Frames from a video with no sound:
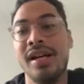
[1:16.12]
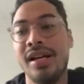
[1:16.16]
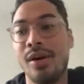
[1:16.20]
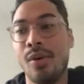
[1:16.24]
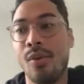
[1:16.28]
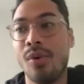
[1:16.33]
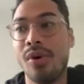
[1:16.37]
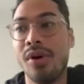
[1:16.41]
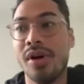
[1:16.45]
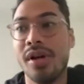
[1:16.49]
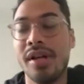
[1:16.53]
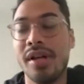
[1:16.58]

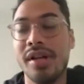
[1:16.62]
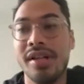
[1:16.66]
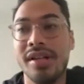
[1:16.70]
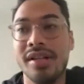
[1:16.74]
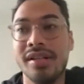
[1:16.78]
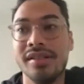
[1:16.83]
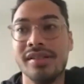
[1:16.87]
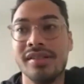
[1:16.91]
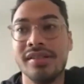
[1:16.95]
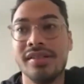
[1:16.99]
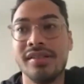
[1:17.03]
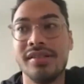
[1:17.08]

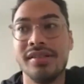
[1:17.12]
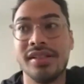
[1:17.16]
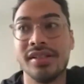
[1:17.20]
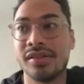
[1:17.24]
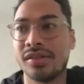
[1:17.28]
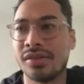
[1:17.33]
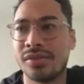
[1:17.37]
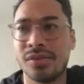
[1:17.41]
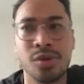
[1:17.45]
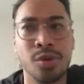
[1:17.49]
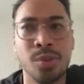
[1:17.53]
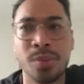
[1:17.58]
was
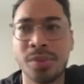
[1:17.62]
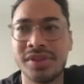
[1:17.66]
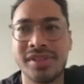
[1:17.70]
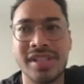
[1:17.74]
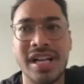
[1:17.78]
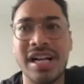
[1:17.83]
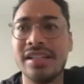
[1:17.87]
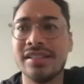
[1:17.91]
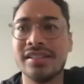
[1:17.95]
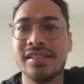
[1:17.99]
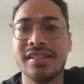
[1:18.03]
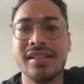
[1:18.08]
just super
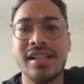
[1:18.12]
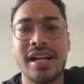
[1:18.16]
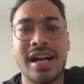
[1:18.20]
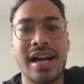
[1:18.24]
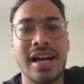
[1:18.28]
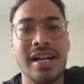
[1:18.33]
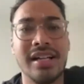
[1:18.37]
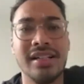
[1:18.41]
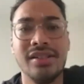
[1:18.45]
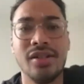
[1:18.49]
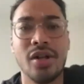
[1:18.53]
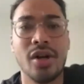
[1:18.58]
talented. Like
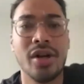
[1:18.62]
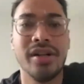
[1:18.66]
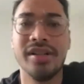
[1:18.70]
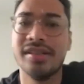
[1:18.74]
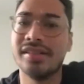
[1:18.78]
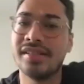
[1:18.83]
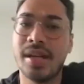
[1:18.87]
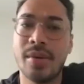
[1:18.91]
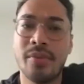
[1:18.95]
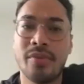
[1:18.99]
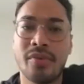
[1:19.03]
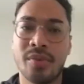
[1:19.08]
I'd heard his
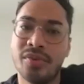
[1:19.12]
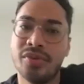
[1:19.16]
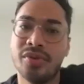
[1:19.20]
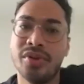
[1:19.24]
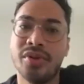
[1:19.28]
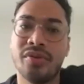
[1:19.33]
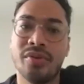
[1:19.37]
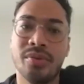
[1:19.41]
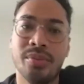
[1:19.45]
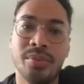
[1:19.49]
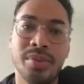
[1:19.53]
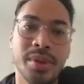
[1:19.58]
name from a few
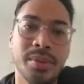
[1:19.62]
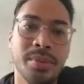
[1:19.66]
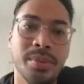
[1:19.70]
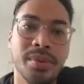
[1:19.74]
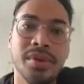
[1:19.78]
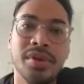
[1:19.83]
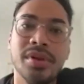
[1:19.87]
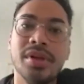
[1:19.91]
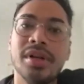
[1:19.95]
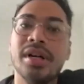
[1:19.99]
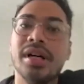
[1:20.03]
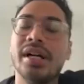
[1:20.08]
different
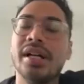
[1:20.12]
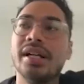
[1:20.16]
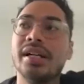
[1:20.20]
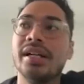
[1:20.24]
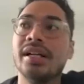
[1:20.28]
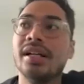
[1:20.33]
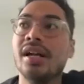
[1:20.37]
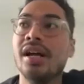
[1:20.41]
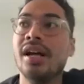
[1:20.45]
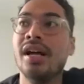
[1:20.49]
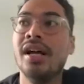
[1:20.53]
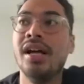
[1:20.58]
people, and
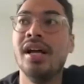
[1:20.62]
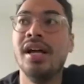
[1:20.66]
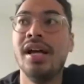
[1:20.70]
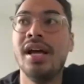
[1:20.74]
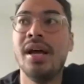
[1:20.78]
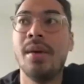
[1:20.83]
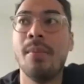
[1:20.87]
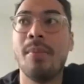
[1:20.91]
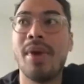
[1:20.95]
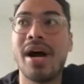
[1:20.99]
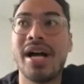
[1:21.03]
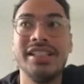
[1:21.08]

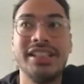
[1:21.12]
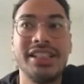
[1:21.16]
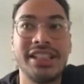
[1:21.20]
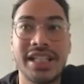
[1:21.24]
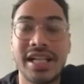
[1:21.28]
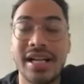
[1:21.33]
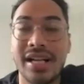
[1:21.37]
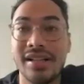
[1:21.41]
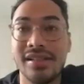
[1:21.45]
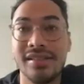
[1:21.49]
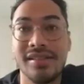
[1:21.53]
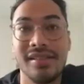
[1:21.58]
by
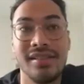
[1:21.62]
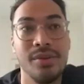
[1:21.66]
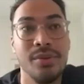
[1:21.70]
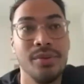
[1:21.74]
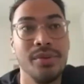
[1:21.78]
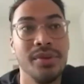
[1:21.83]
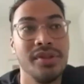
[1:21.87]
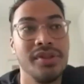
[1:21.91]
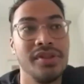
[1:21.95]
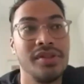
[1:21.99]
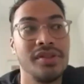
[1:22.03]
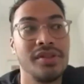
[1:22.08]
chance he
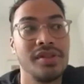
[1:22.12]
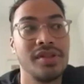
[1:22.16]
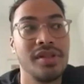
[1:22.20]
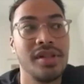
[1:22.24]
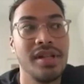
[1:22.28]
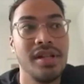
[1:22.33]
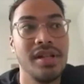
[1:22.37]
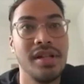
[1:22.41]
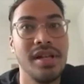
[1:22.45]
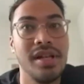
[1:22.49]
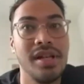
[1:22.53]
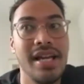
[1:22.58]
was
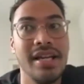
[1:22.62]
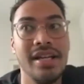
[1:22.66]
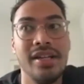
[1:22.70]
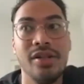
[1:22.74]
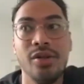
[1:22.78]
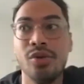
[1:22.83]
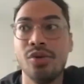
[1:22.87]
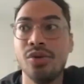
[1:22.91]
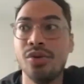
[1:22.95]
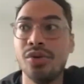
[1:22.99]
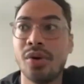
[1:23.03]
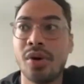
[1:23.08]
in
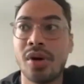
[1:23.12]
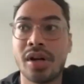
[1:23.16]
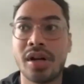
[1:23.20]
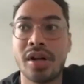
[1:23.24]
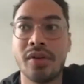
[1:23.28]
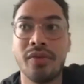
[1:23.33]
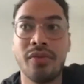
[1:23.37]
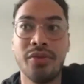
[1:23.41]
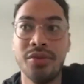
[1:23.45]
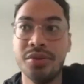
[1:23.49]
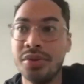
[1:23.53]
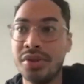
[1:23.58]
New York a
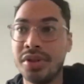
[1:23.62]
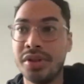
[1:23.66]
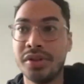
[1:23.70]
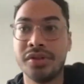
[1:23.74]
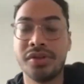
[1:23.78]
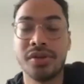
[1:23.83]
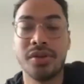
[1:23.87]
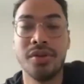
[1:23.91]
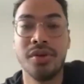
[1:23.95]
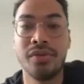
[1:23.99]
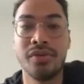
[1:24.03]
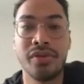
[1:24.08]
few years
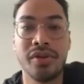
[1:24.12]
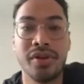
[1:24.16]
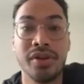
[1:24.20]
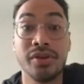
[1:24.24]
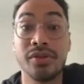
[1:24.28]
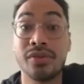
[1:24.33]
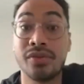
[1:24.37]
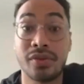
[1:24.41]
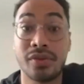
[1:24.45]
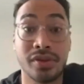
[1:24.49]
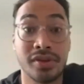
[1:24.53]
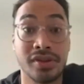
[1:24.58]
ago for his
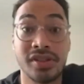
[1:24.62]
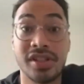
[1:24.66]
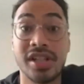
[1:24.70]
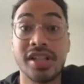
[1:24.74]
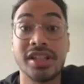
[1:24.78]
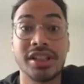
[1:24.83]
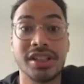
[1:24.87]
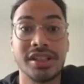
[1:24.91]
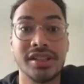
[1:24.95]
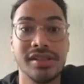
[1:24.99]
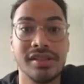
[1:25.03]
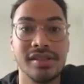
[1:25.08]
first
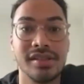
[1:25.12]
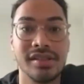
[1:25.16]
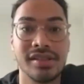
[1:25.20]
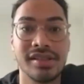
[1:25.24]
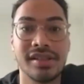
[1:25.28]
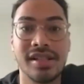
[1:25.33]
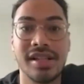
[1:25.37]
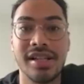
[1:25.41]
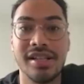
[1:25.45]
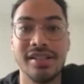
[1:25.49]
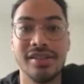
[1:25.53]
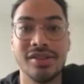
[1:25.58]
sessions.
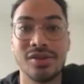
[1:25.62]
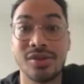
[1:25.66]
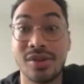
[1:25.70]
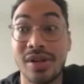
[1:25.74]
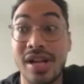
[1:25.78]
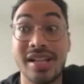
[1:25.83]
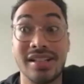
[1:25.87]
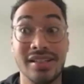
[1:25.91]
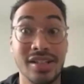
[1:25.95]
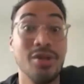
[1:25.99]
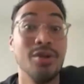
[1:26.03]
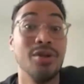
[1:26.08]
And so
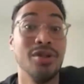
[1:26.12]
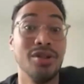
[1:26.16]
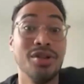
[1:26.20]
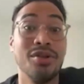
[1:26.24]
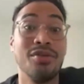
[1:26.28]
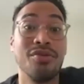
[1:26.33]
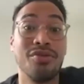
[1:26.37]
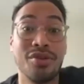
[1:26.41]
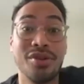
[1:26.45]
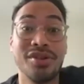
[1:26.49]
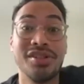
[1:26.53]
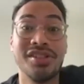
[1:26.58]
like literally the
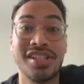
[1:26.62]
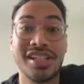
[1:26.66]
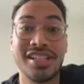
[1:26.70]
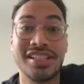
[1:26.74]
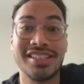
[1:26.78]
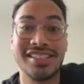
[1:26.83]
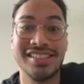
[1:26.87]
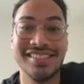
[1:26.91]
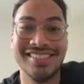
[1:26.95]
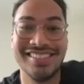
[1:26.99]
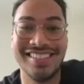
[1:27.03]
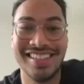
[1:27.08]
first
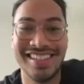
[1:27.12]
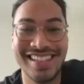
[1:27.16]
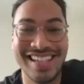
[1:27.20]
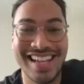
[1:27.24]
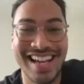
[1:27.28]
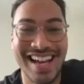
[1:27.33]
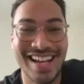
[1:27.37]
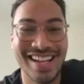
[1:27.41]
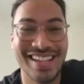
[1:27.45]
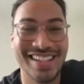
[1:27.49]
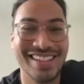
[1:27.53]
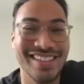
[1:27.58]
sessions that he
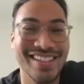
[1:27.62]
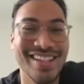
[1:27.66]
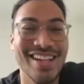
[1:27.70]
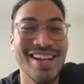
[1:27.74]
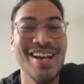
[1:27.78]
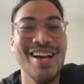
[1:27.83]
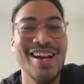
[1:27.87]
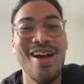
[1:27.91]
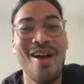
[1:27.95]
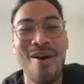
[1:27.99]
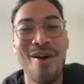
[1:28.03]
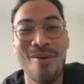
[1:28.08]
had
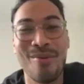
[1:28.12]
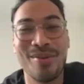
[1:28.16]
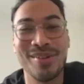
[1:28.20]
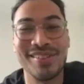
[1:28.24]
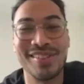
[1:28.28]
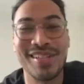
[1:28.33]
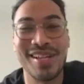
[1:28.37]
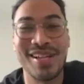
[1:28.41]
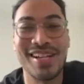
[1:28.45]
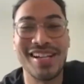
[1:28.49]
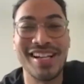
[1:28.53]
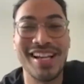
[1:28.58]

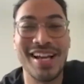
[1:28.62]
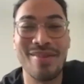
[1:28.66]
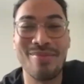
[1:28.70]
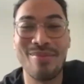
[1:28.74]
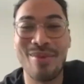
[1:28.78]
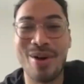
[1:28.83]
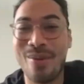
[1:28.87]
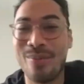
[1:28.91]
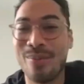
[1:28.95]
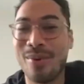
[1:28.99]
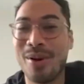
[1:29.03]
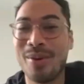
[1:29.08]
was at
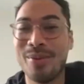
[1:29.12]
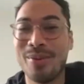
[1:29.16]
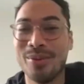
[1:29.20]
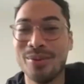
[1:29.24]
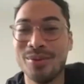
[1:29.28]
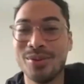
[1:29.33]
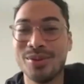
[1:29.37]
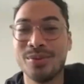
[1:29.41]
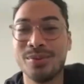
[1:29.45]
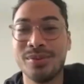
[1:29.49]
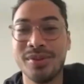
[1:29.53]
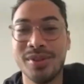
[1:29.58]
my apartment,
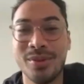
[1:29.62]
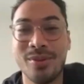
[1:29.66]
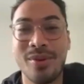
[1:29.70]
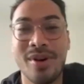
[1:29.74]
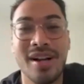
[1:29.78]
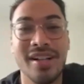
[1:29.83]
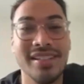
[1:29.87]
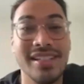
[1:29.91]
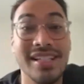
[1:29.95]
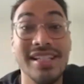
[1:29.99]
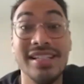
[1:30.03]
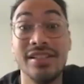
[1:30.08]
which is pretty
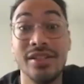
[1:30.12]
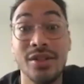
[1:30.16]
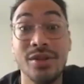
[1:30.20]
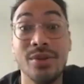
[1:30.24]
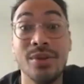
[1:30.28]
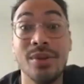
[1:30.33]
wild in the